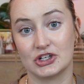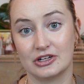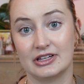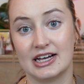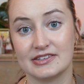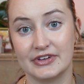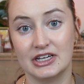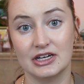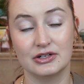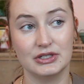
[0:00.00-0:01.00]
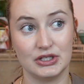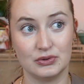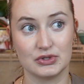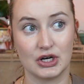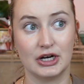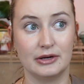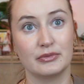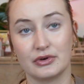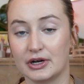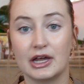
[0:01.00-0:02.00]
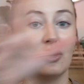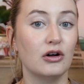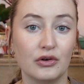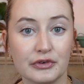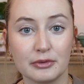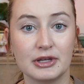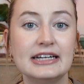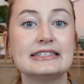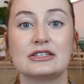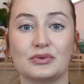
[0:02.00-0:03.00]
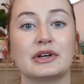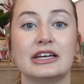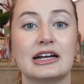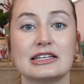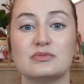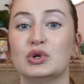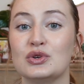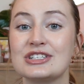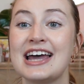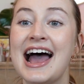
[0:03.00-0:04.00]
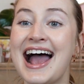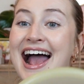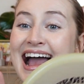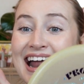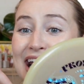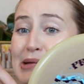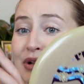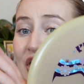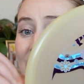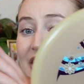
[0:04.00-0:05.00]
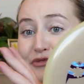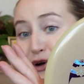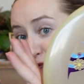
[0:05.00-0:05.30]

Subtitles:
our last video, you saw him throwing it all over the place. It's a really nice mold, and I'm looking for a